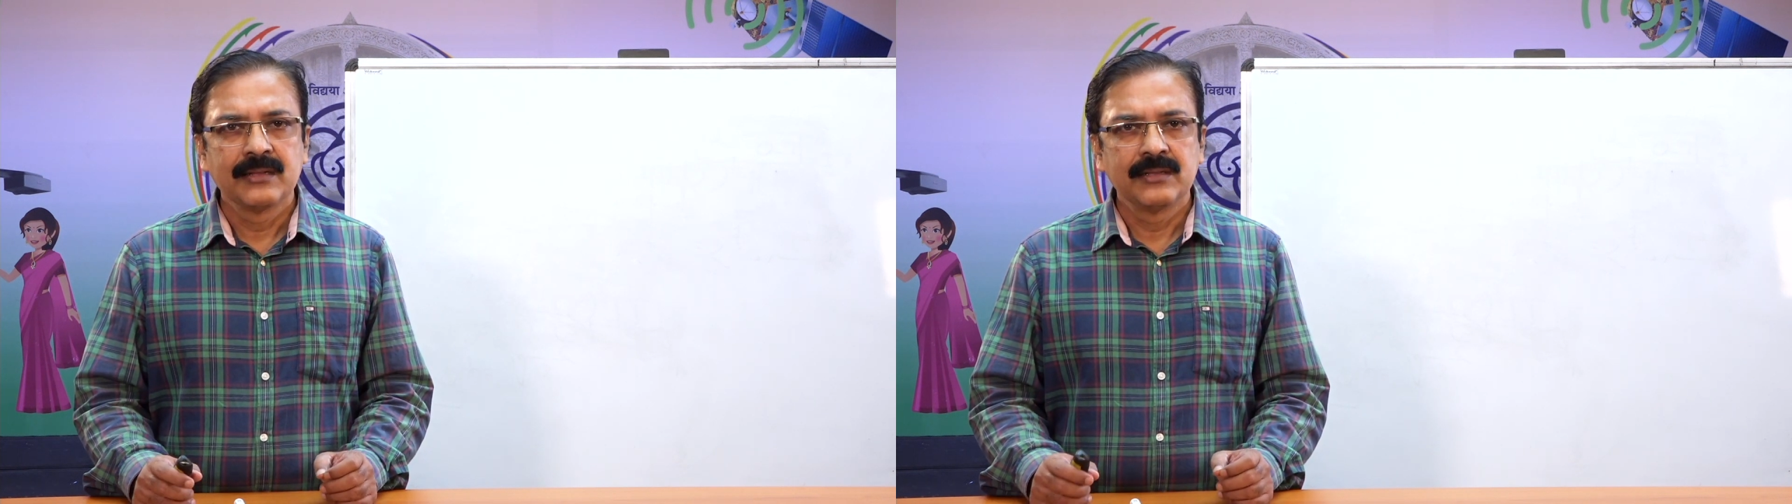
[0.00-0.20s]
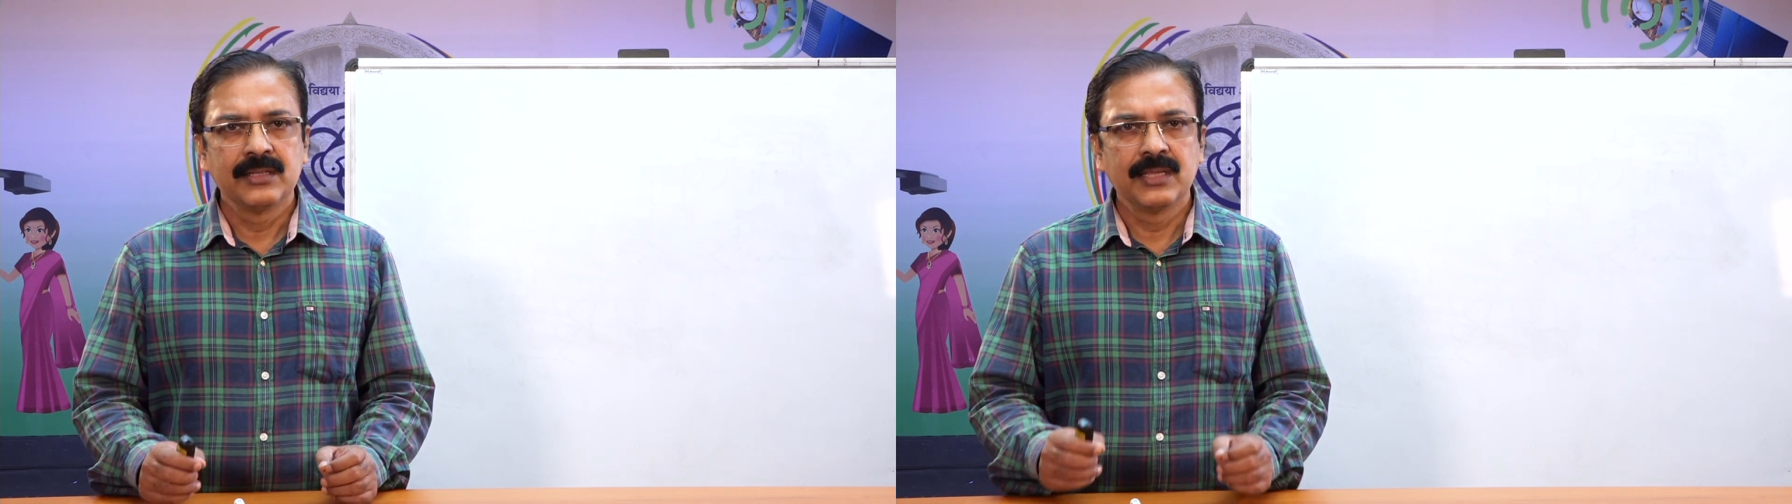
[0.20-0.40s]

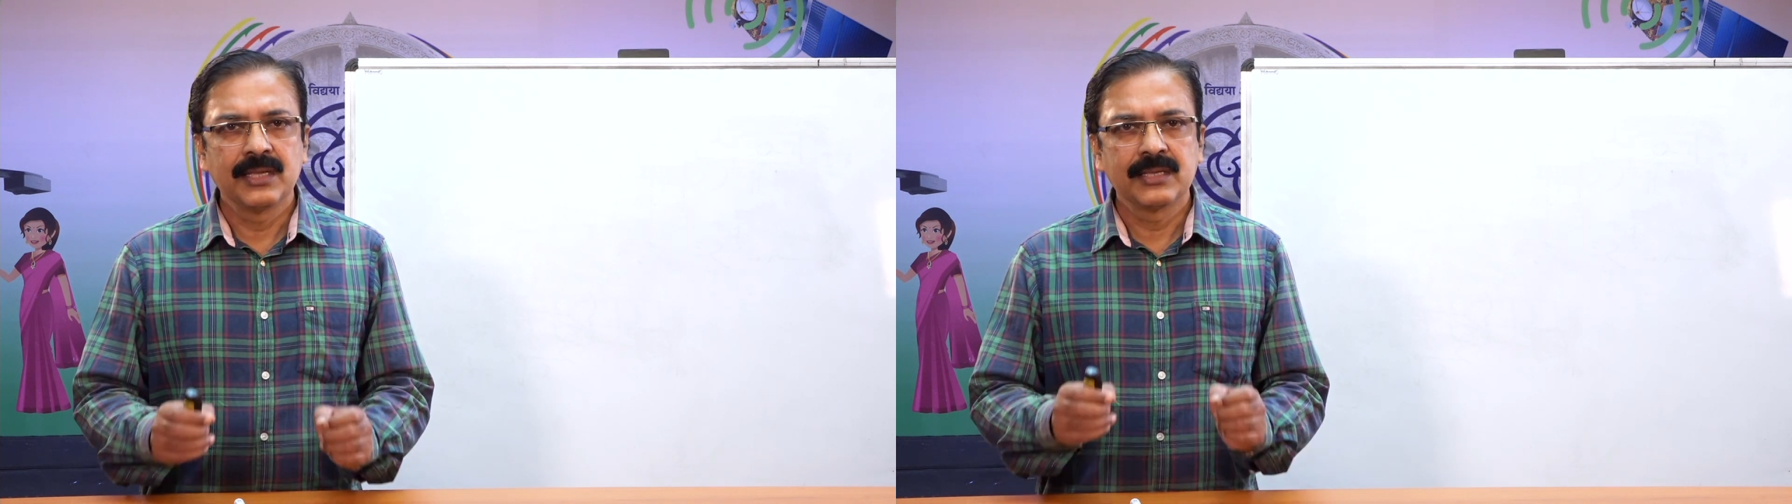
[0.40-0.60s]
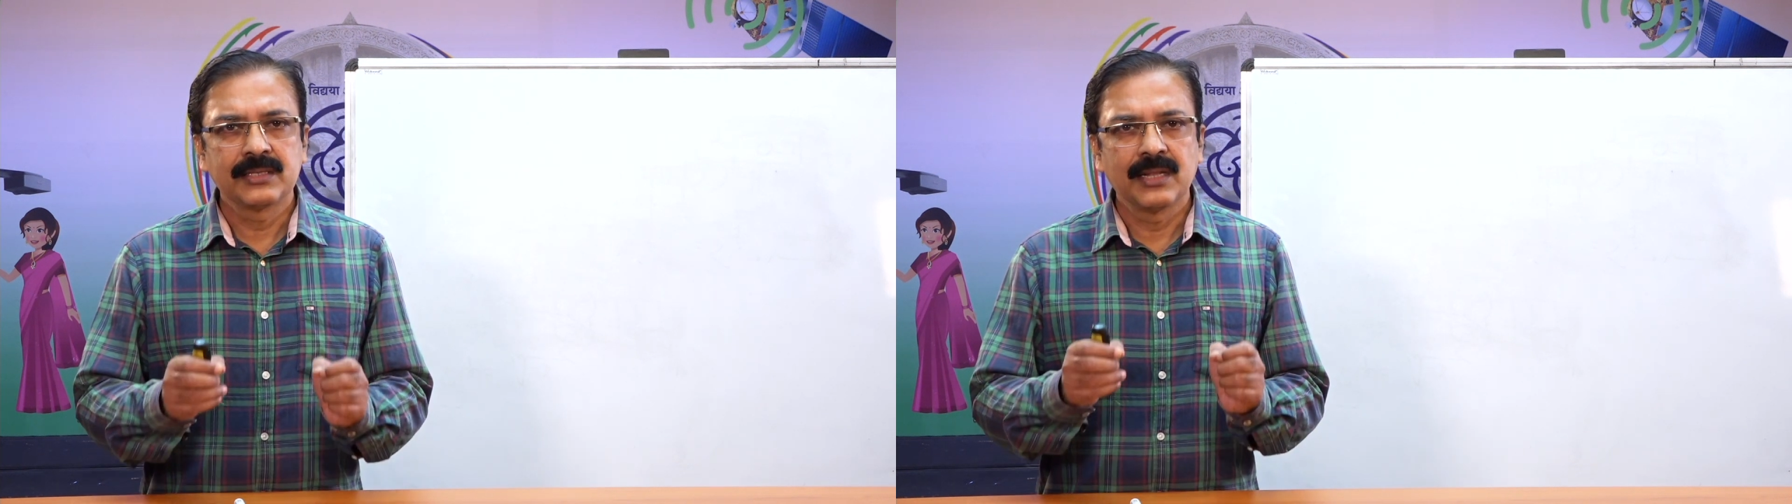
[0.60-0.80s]

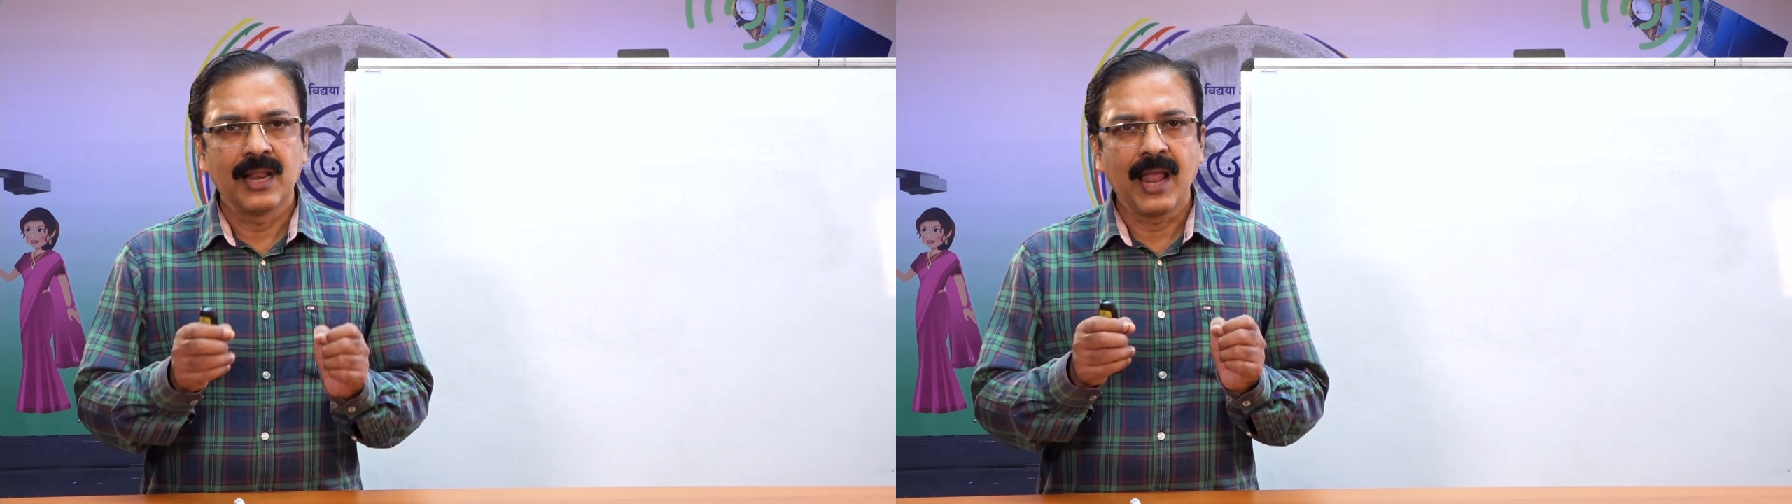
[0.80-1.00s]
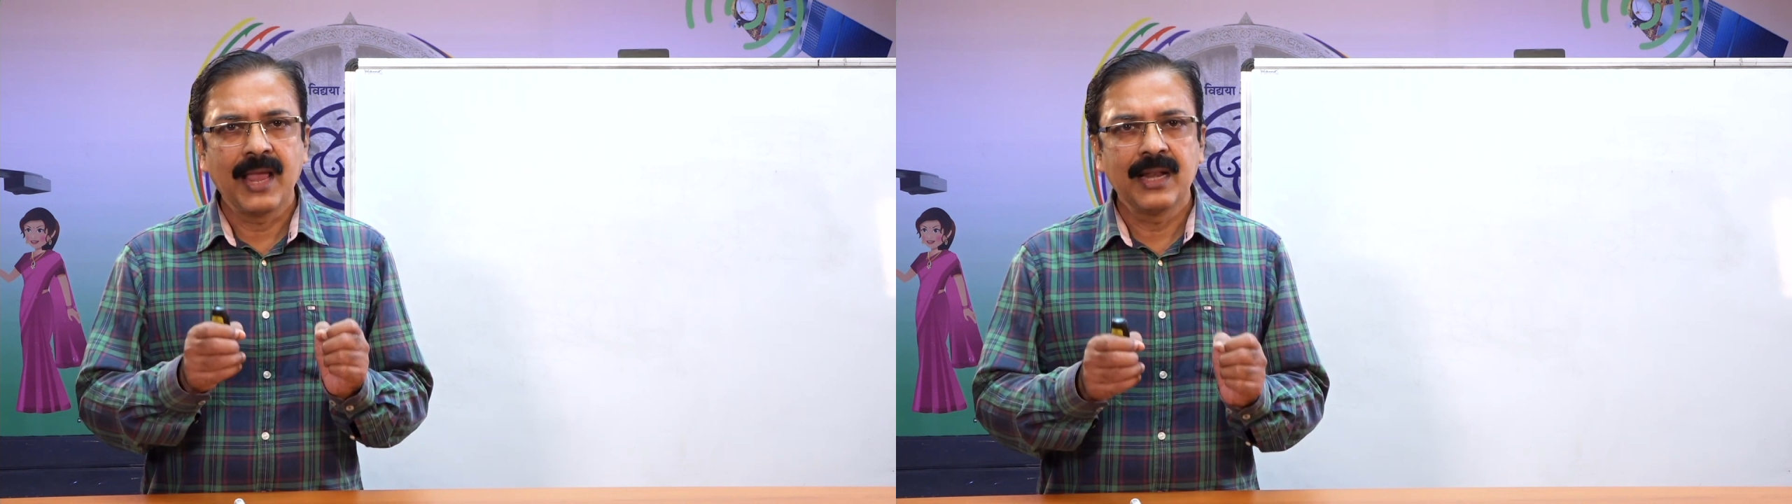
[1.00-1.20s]
this
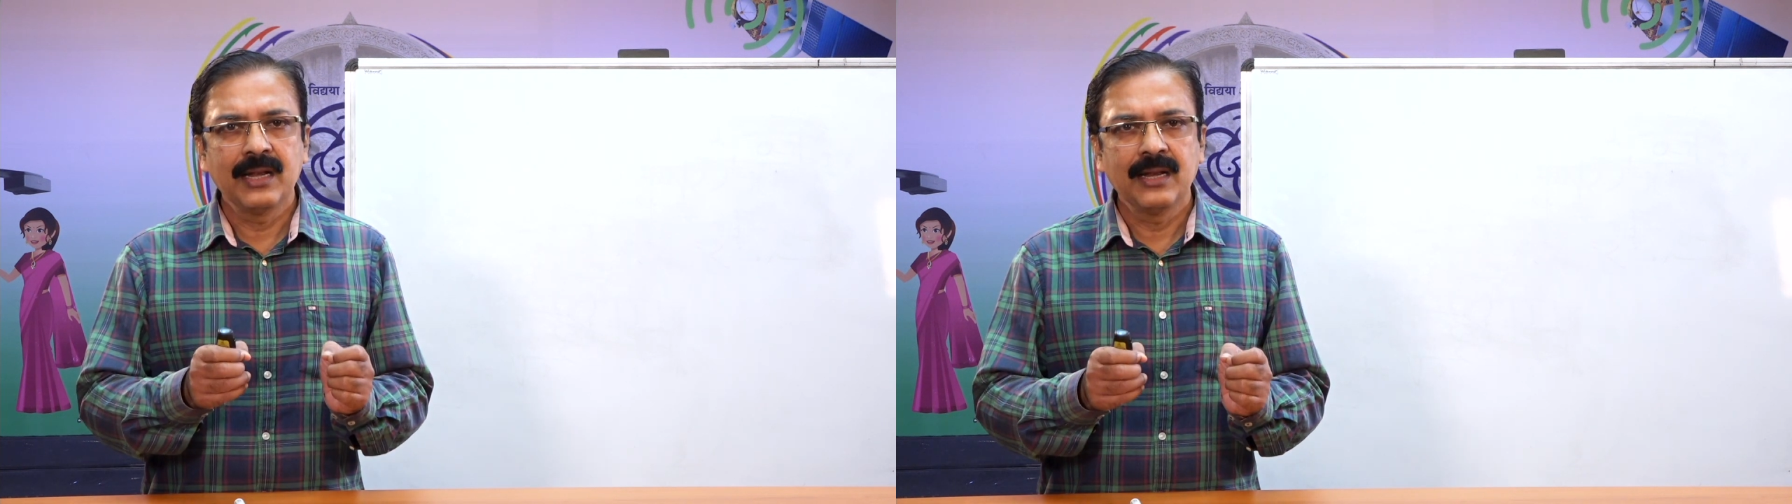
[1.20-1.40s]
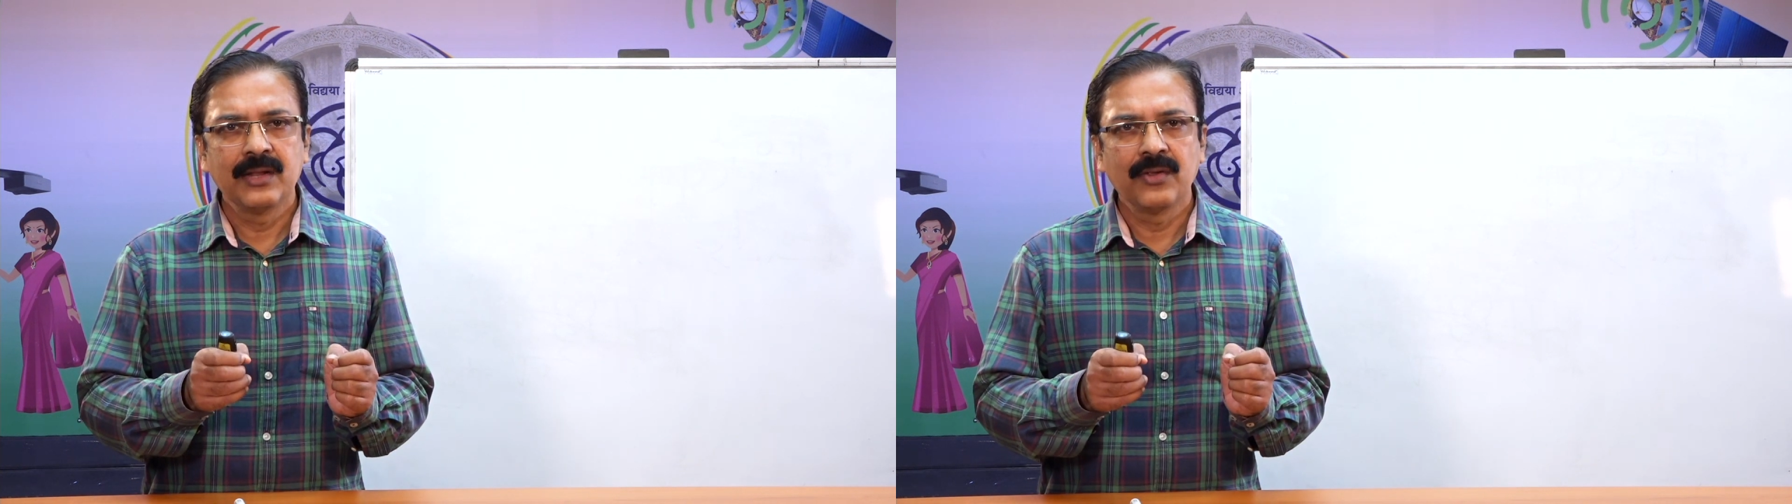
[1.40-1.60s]
line